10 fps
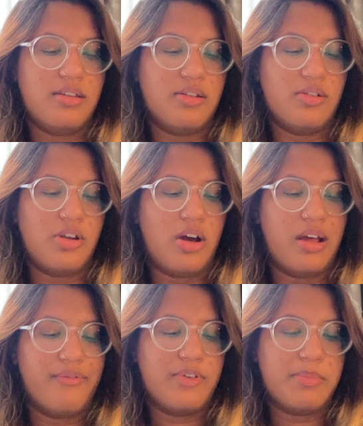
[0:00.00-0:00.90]
You know, not
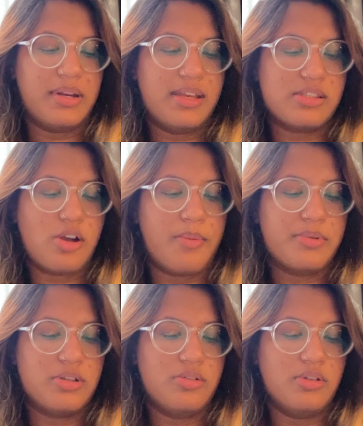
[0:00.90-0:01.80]
everybody gets the
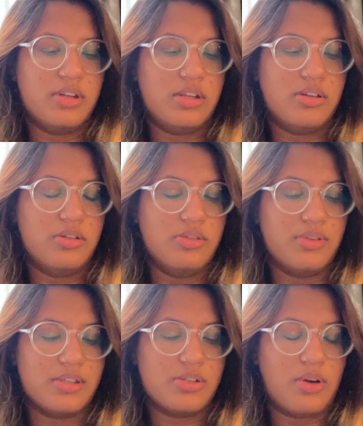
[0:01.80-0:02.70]
opportunity to do
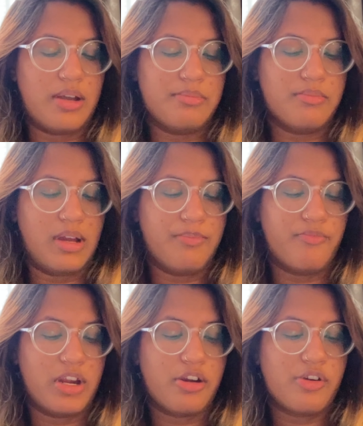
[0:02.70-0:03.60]
this, so I'm I'm
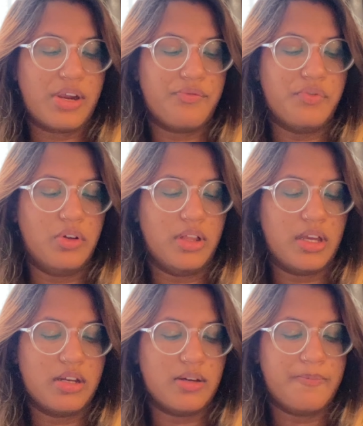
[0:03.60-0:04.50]
very grateful
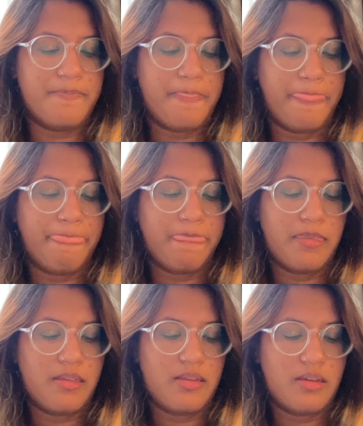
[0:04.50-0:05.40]
and um
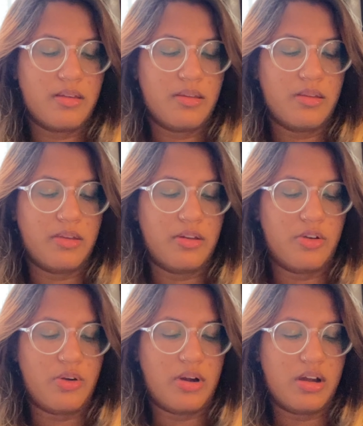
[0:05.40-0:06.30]
you
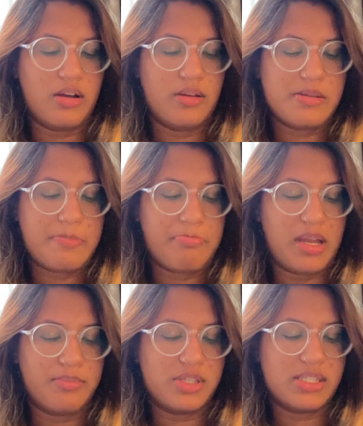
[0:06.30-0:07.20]
know,
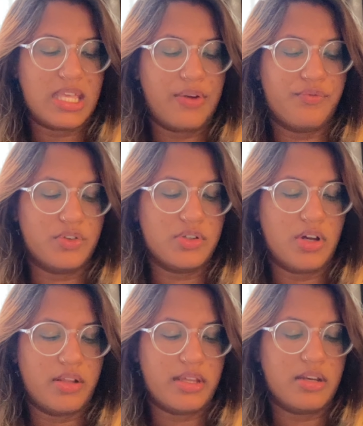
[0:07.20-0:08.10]
I'm just thankful to
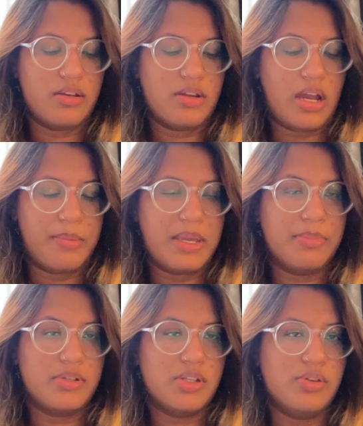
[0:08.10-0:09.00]
God that I'm
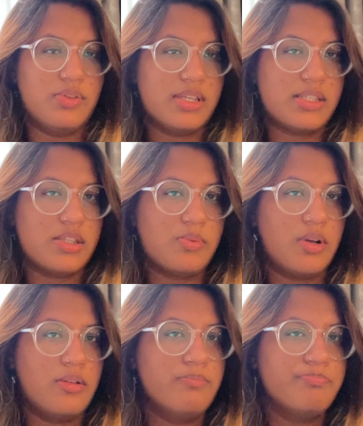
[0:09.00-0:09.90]
able to do this as well.